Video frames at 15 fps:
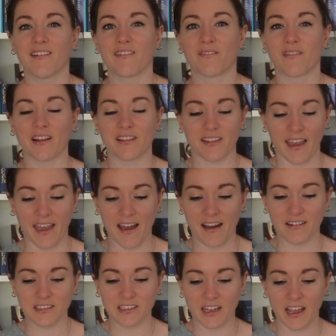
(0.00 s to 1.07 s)
runs
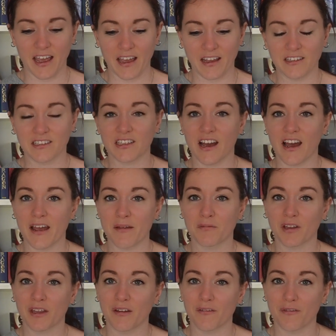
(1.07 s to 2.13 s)
out, and I'm
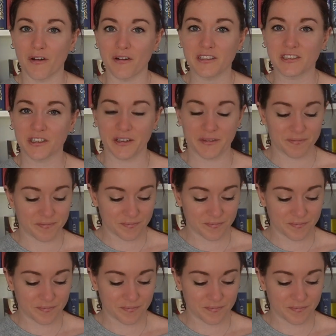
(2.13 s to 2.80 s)
looking forward to it.